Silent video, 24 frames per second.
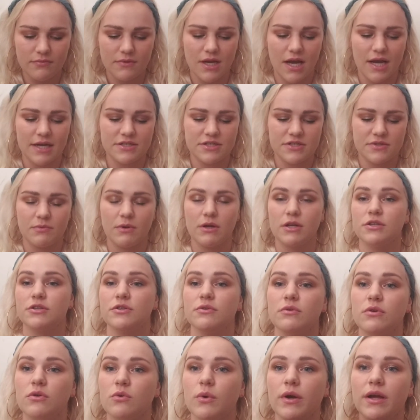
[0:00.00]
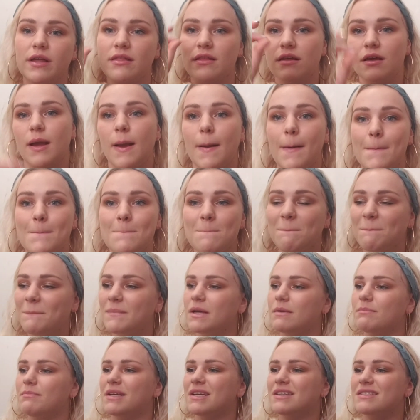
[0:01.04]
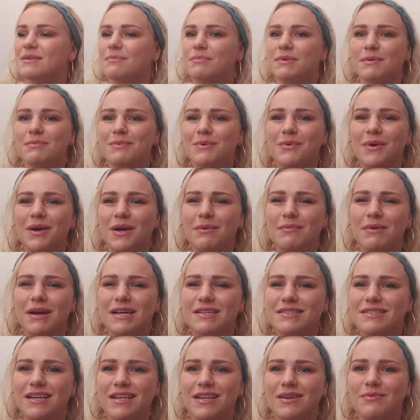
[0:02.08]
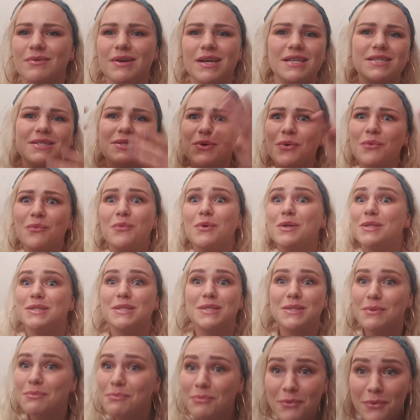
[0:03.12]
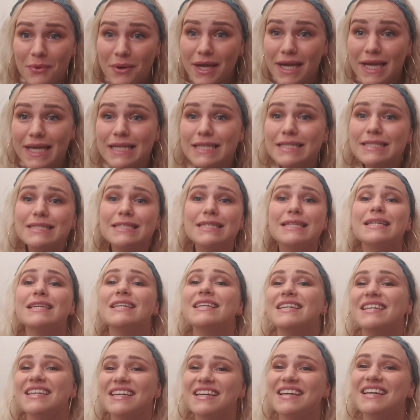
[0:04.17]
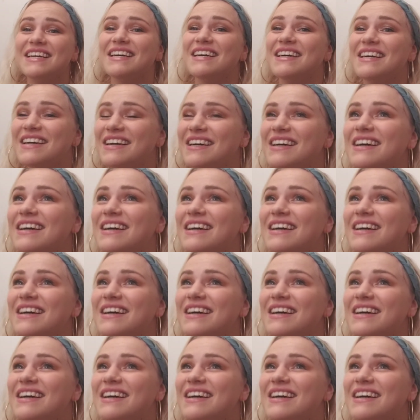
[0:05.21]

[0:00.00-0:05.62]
I just want to do a quick thing because I'm going to be wearing a mask anyway, so what's the point?